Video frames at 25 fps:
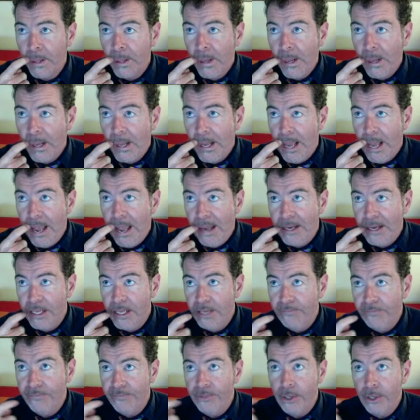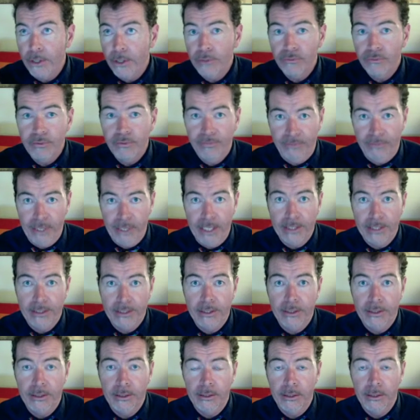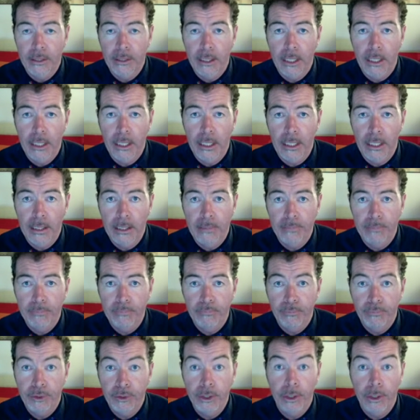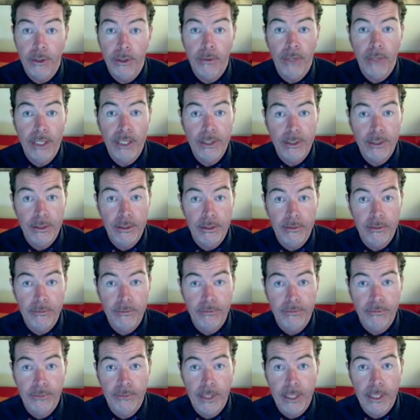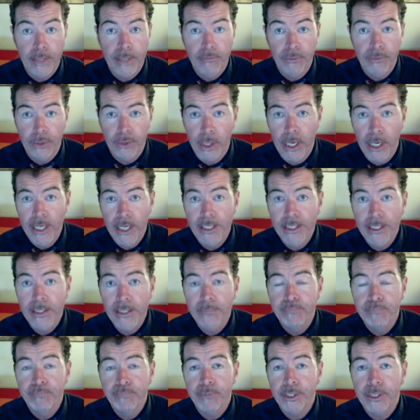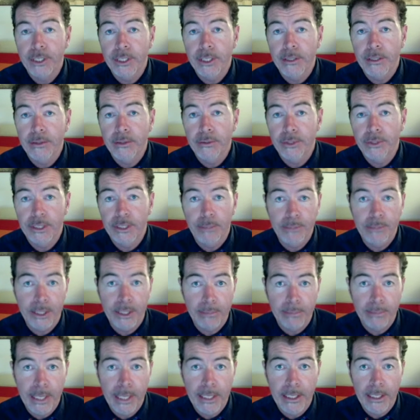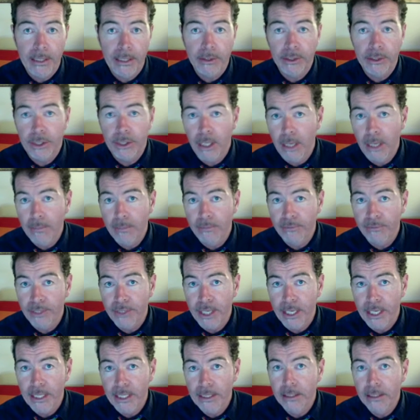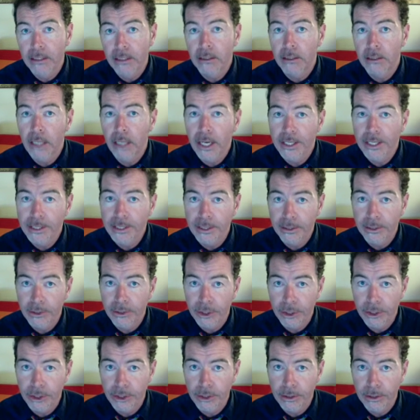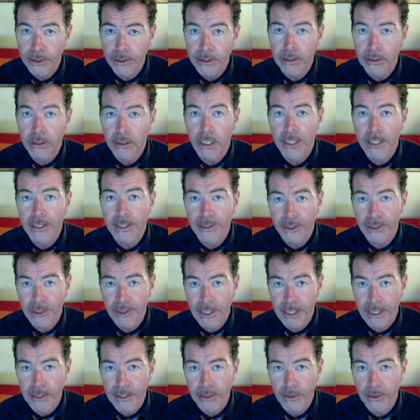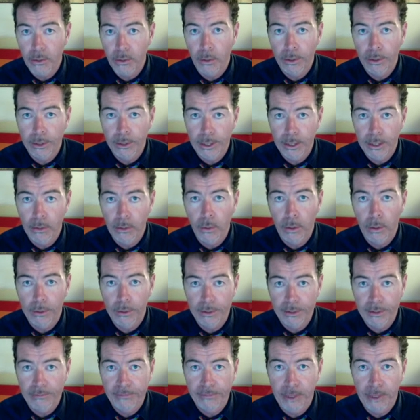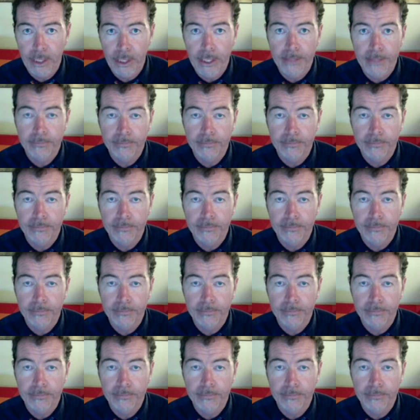and if those reflect a great deal of variety in subject matter, time of day, lighting conditions, lighting states, quantity and quality of light,